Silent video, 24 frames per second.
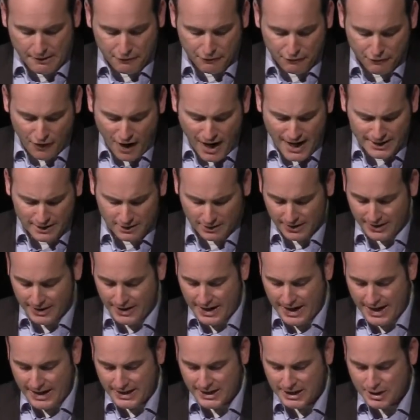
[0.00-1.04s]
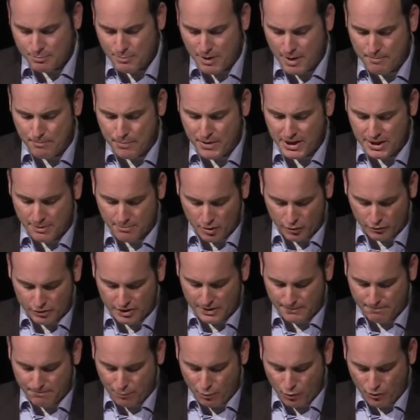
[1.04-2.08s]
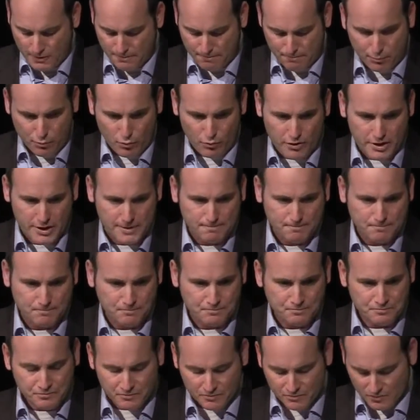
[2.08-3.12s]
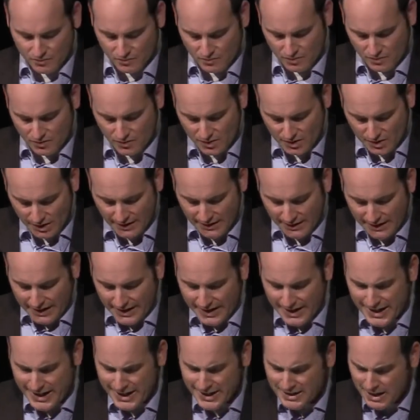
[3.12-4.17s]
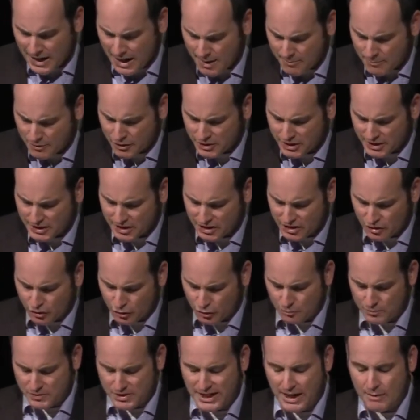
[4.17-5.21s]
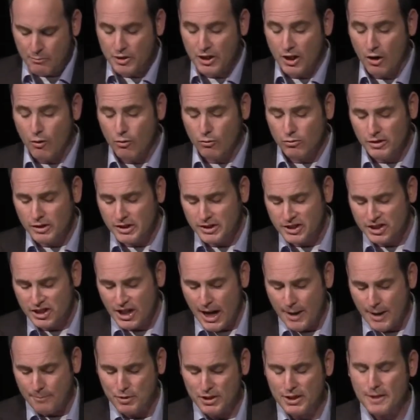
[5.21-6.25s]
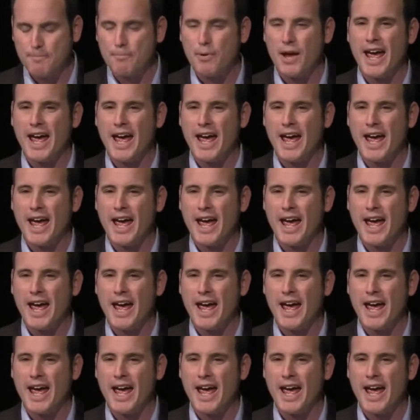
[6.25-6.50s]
Finally, and this might be the most important point, e-commerce assumes that we only shopped in the